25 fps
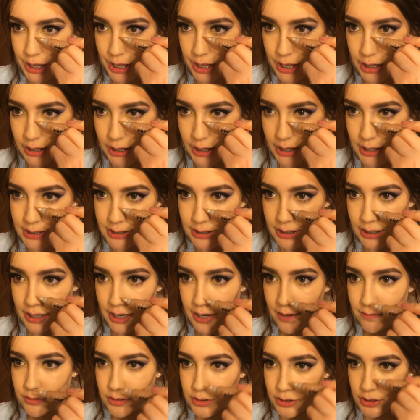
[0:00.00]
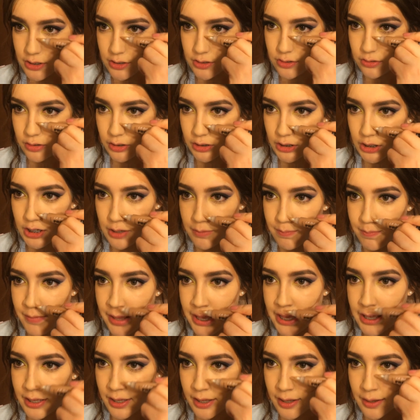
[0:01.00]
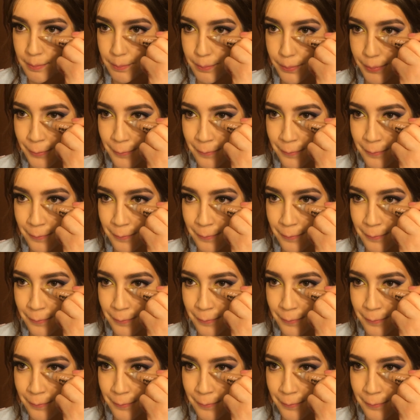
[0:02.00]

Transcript: Because after you do a lot of makeup,